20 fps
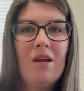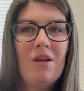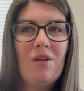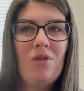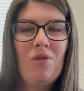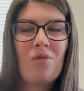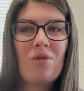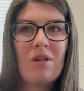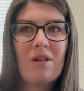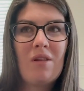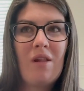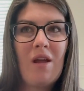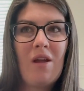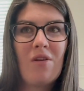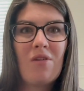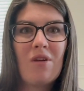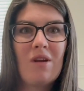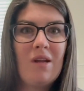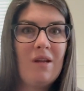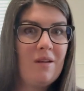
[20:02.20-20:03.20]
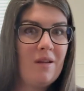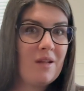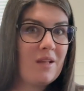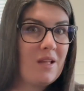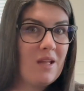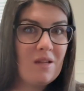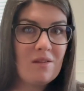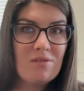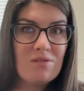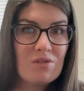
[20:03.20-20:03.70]
You could layer it in a
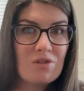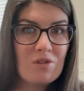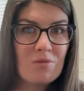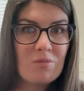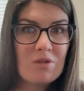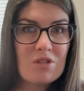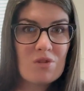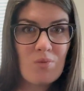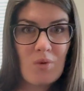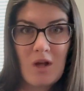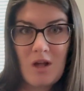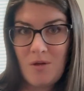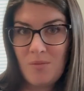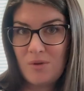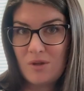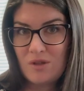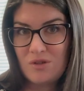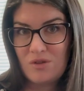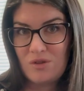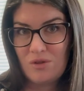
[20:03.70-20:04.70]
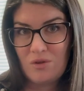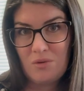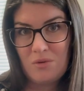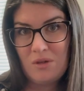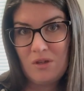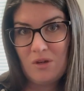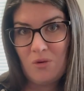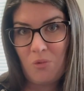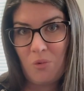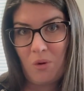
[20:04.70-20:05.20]
kid's room as well because you don't
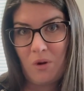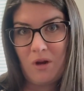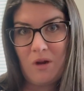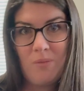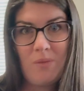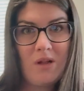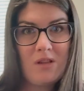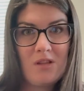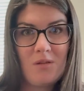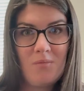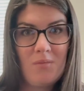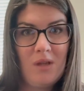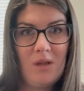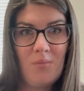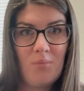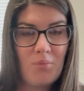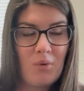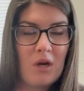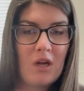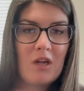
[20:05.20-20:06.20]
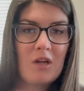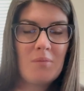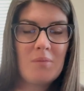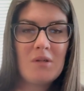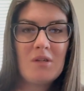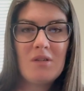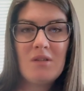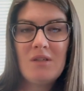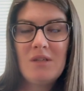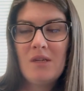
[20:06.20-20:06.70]
need to worry about them being
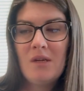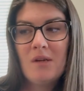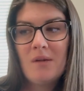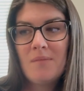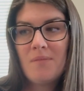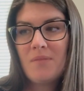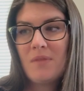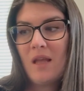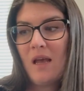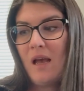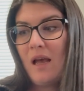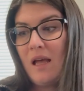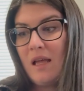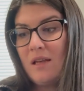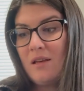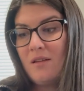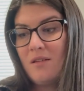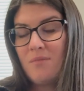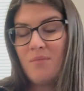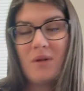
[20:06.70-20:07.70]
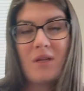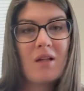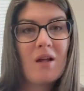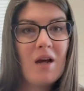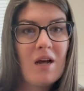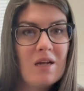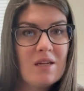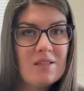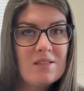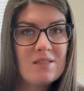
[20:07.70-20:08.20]
breakable. And
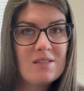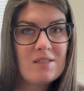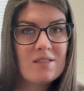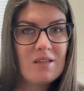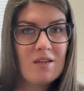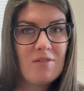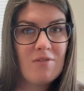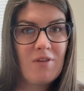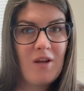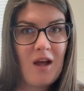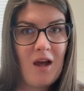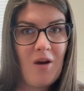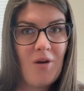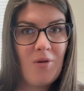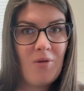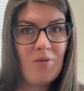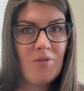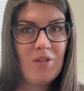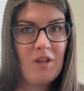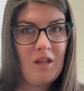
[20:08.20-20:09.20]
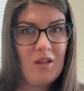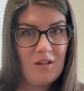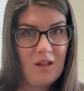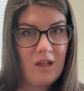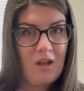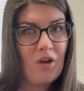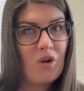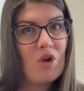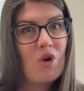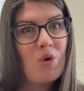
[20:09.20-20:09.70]
because of how they
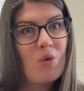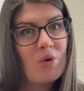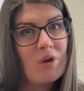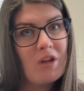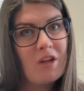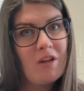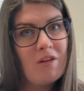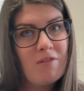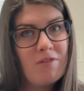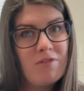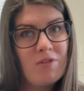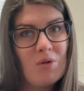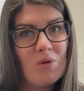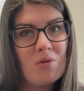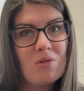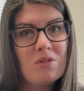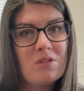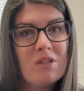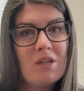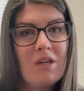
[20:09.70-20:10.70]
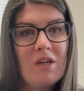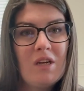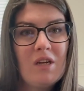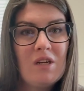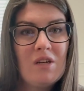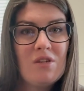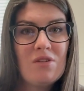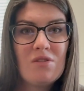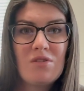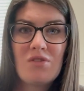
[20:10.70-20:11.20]
like accordion fold,
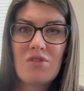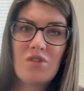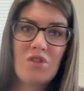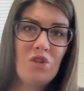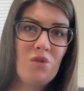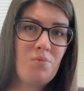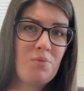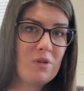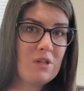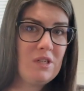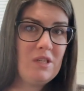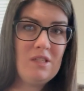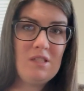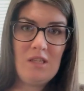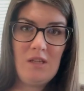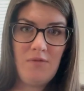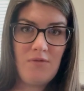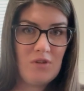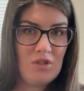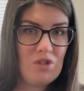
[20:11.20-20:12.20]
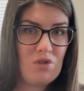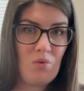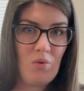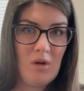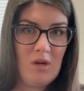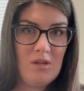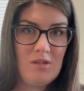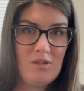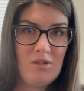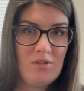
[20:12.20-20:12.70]
super easy for
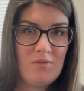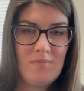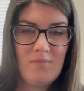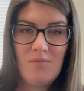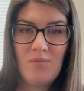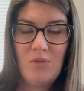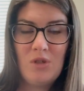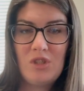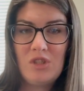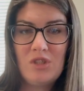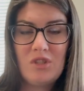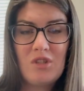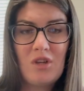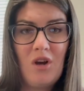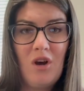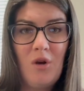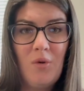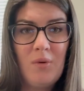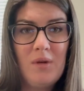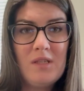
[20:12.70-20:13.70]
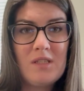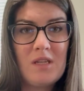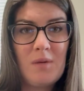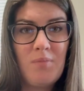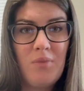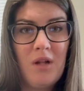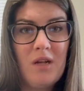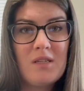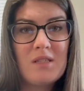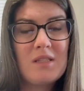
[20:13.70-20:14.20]
storage, which is always a
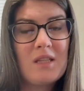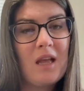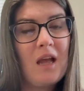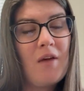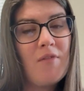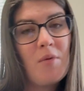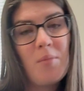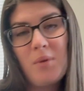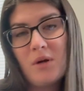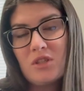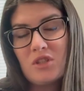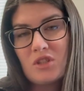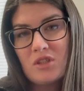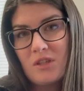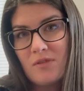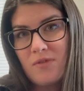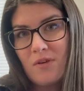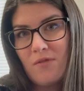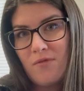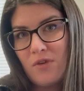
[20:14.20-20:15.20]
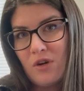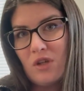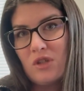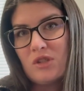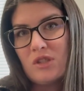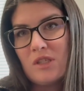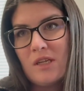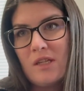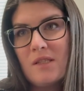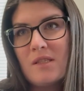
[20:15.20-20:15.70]
plus. They have a bunch of different
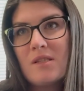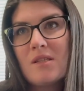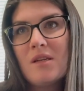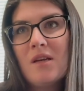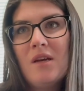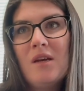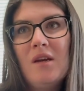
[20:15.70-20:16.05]
versions.